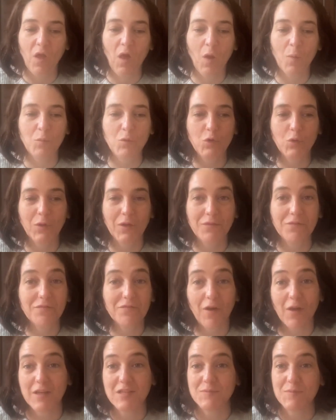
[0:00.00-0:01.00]
You can
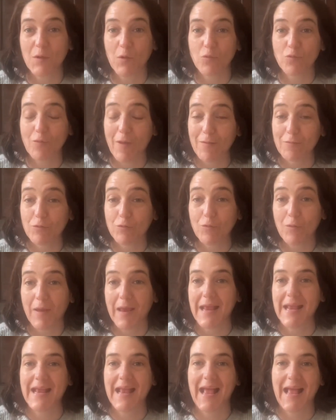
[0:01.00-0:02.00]
find me on
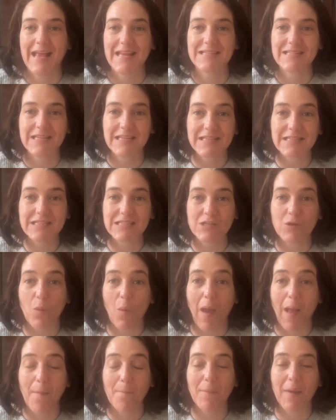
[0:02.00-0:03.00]
Ravelry and
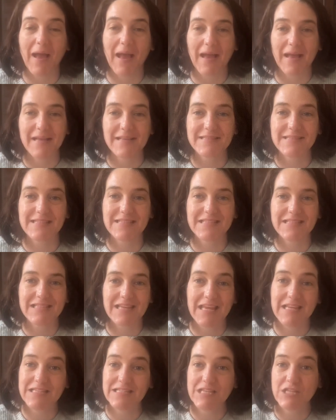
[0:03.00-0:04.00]
Instagram as
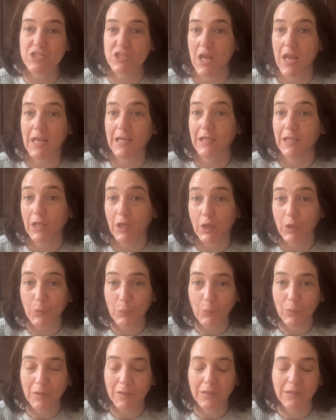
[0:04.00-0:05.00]
Staceyjlew.
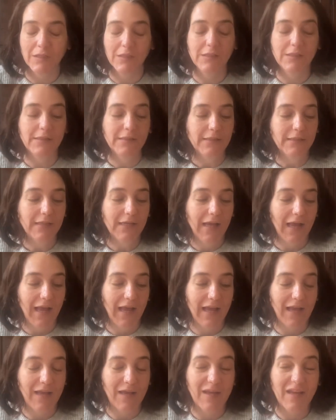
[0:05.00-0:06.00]

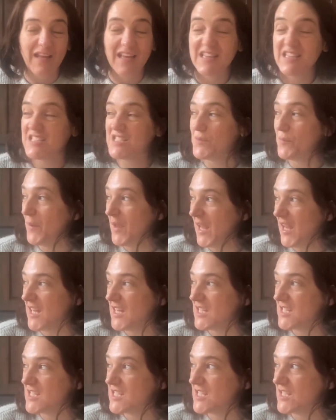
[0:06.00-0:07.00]
It's a
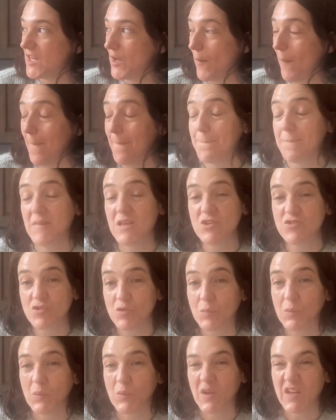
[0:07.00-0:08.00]
bit
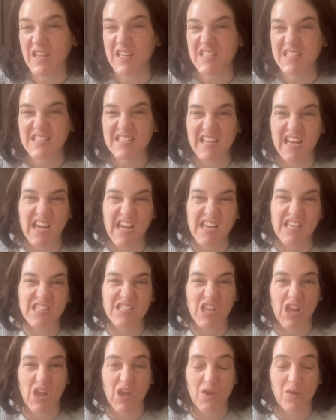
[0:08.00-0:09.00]
miserable here today,
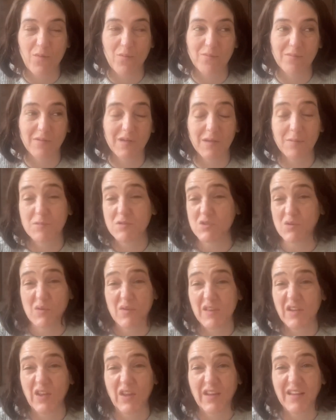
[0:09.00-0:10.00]
so I'm sorry
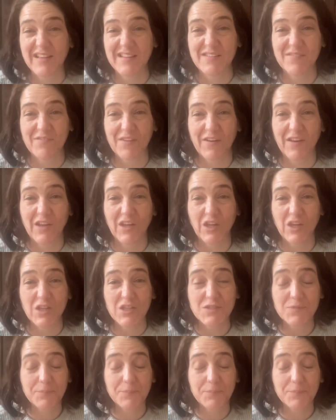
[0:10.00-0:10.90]
the light isn't very good,